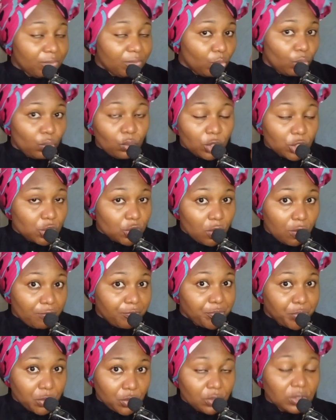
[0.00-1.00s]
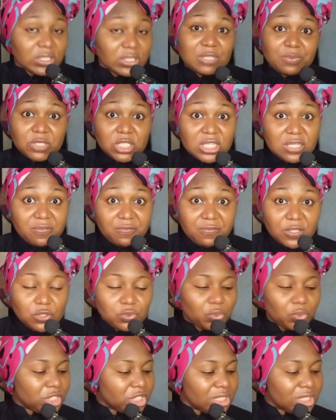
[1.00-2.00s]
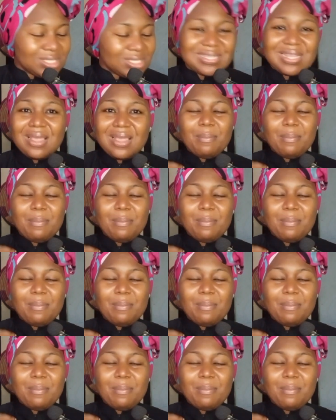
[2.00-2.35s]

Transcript: wash off products, especially face washes.